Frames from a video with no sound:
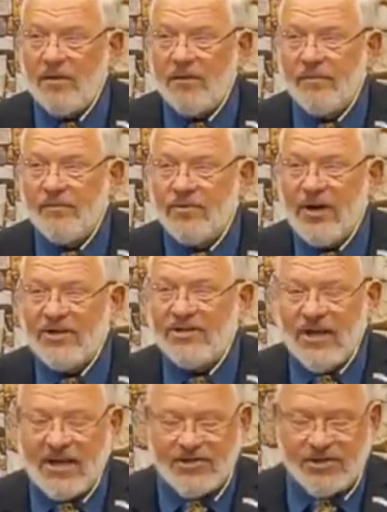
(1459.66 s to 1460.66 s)

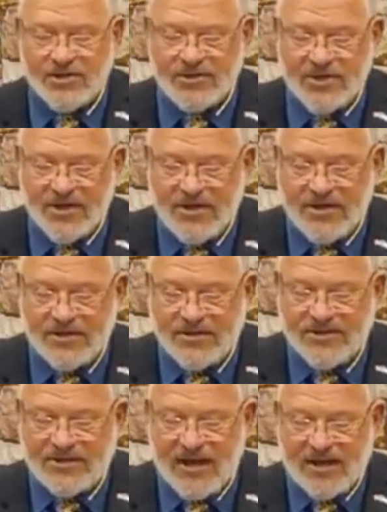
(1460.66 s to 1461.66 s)
translations,
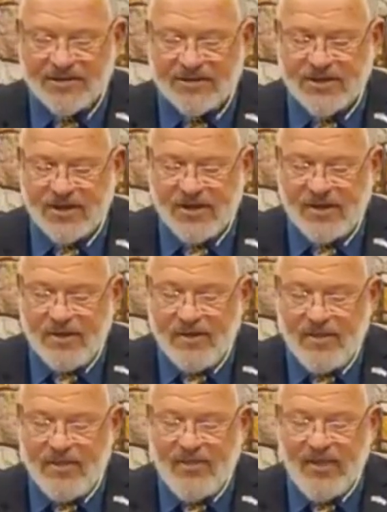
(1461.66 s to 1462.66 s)
says,
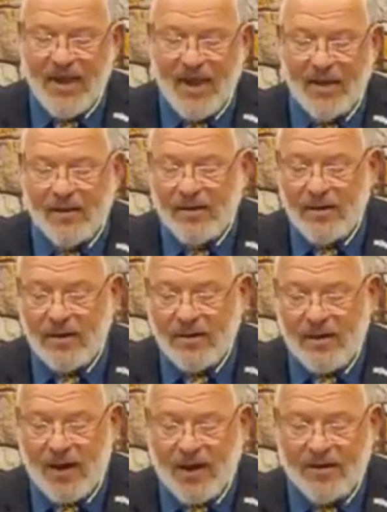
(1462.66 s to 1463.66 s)
"Then
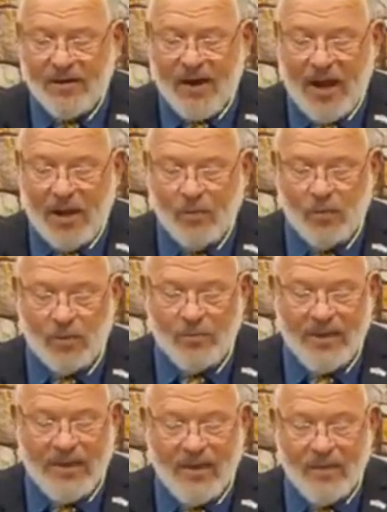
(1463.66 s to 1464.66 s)
Adonai will
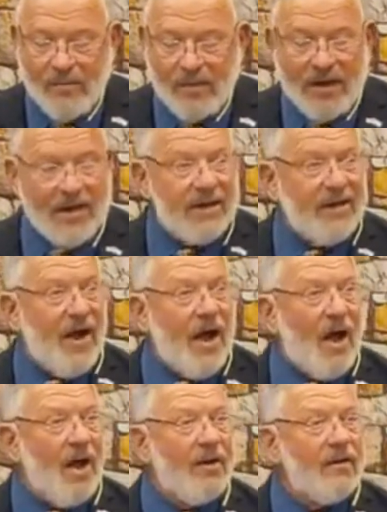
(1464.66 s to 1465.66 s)
be my
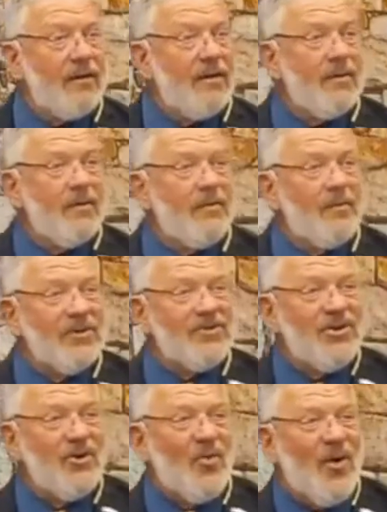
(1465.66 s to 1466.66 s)
God." But you
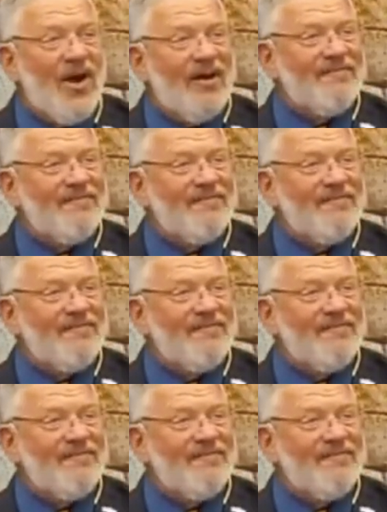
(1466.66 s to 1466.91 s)
know what?